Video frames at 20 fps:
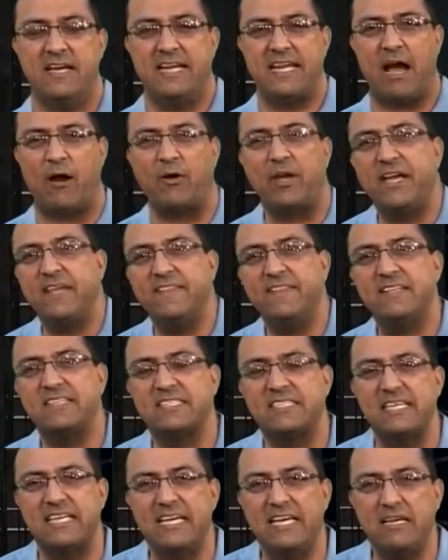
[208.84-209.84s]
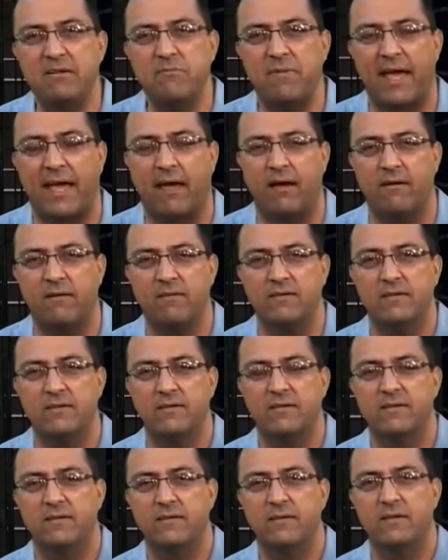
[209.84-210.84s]
Now, in this email,
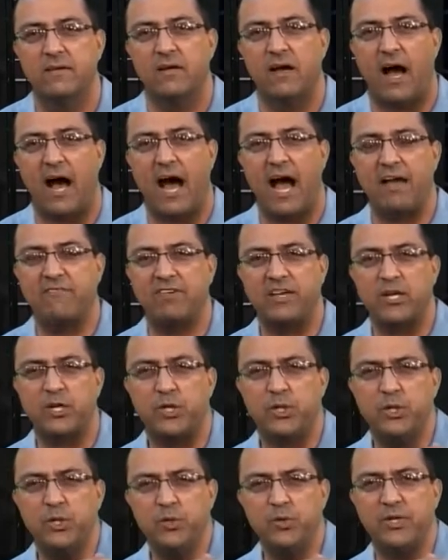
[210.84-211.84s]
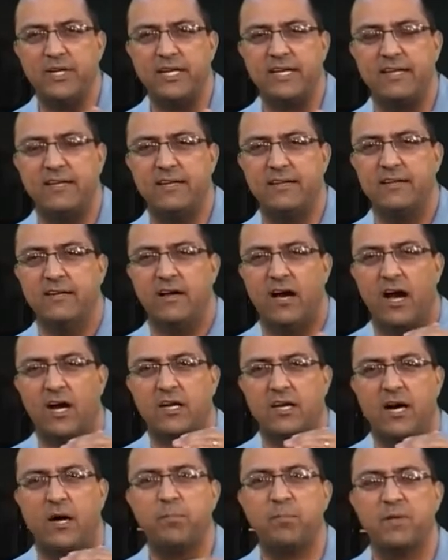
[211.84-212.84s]
I've included a
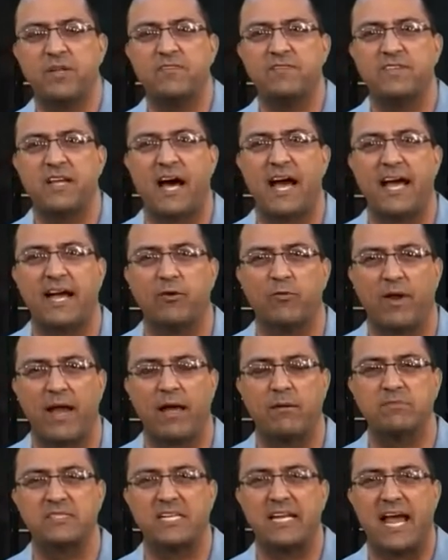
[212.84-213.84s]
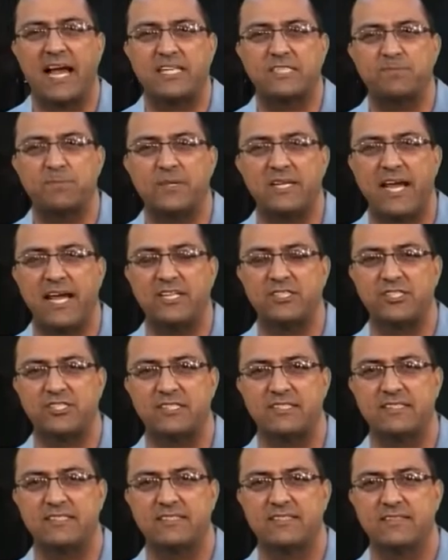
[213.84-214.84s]
couple of diagrams and
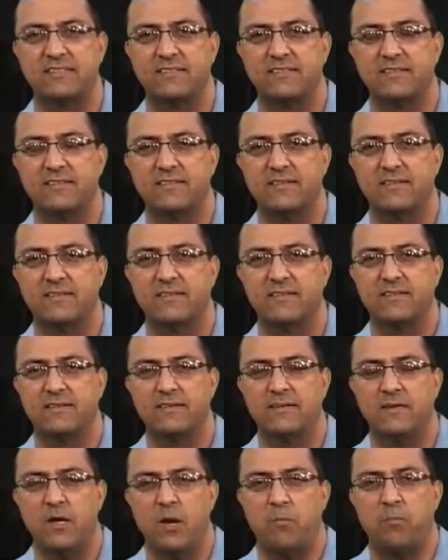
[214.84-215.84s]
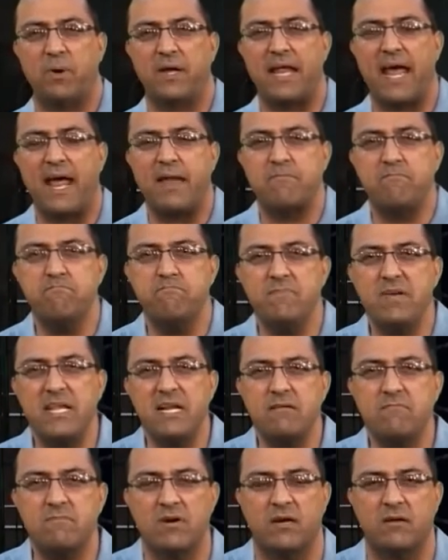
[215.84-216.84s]
explanations. But at
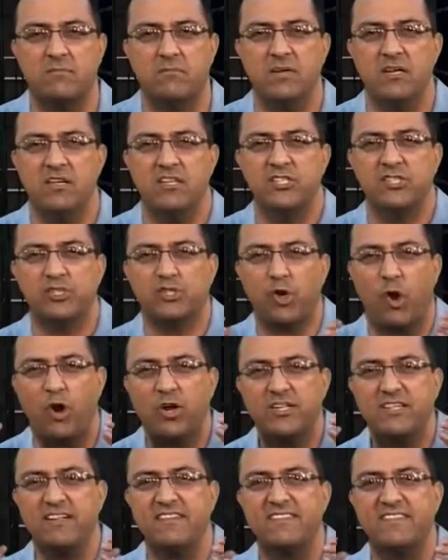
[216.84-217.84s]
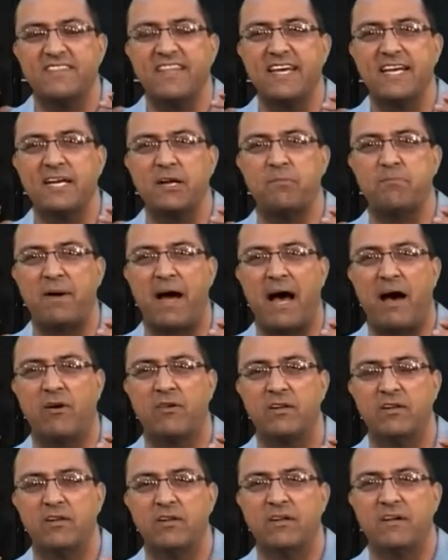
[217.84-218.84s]
minimum, start to think
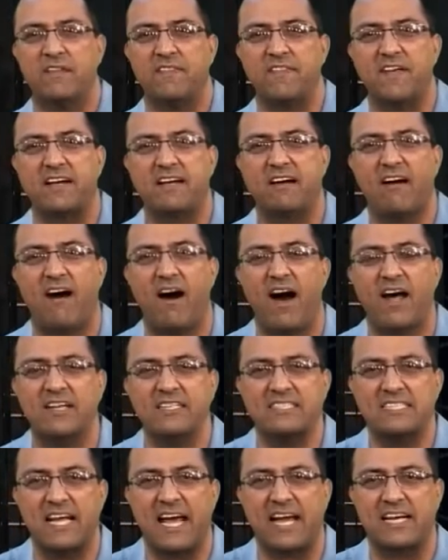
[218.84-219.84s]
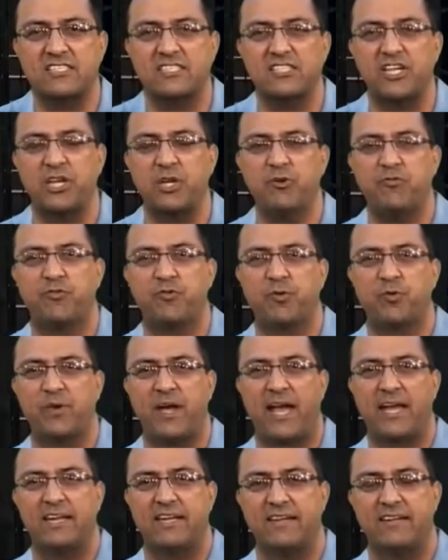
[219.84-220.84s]
about the context that you've
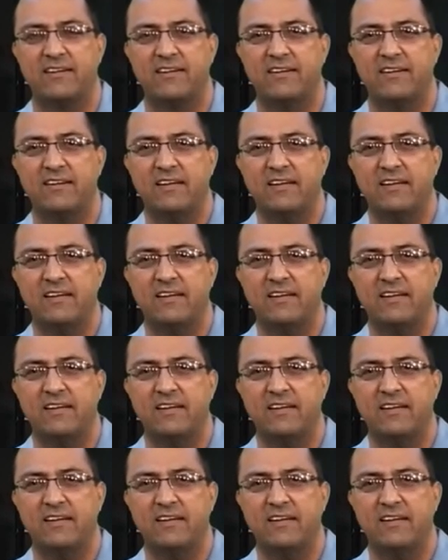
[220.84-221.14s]
created.